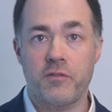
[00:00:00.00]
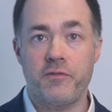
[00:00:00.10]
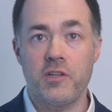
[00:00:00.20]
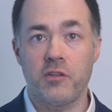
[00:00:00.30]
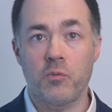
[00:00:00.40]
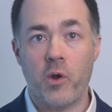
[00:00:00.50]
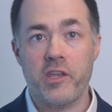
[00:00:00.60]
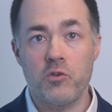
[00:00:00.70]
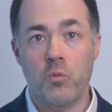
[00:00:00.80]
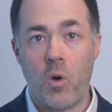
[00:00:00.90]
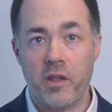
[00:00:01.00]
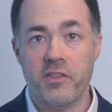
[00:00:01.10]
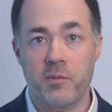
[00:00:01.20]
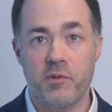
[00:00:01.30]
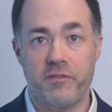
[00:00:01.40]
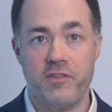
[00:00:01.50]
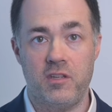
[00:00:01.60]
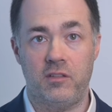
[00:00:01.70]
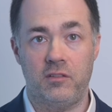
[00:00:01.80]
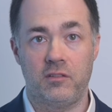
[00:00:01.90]
feel the way you want them to
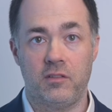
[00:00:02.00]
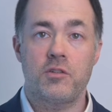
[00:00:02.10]
feel.